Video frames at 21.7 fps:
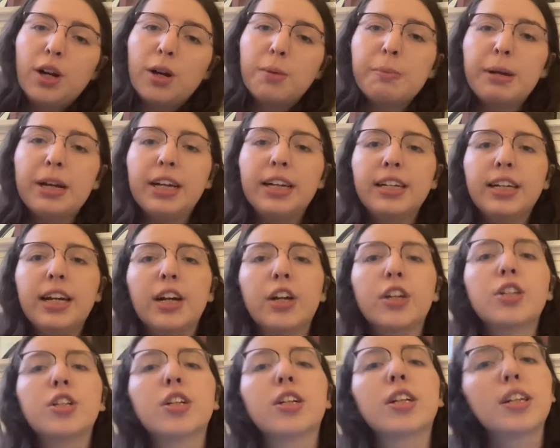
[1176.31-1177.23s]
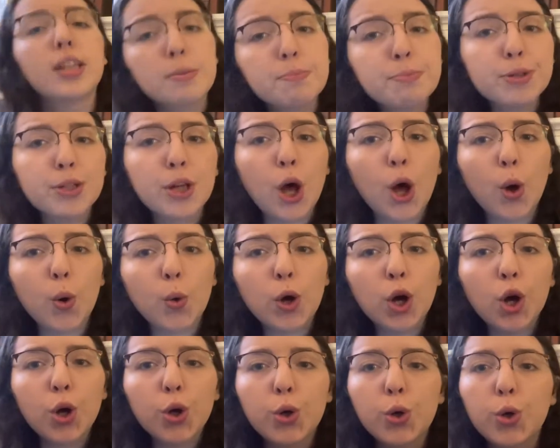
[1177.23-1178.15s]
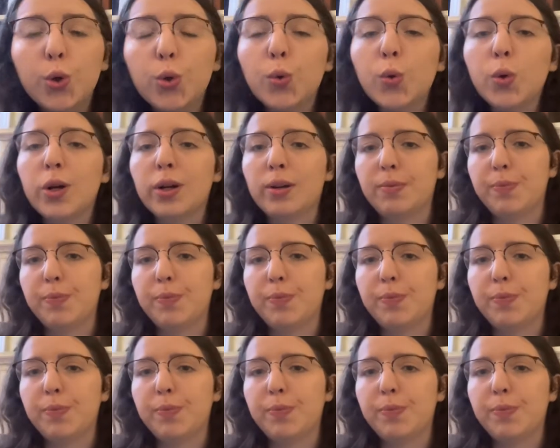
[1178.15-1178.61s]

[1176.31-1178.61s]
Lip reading: our main character Calypso, who